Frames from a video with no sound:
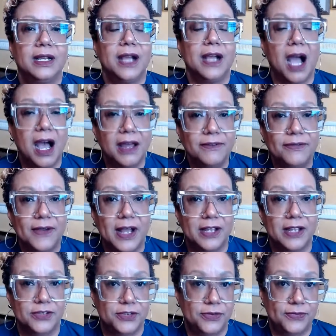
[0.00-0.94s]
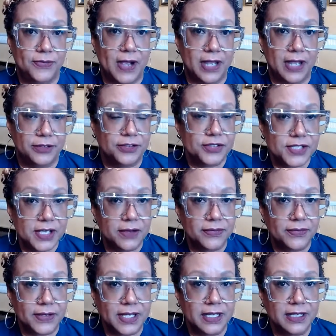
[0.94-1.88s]
confines you find
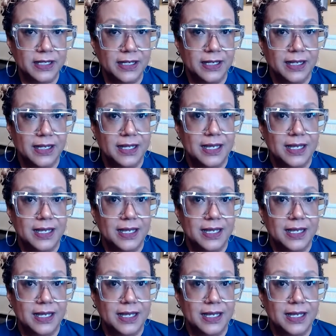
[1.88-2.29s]
yourself in,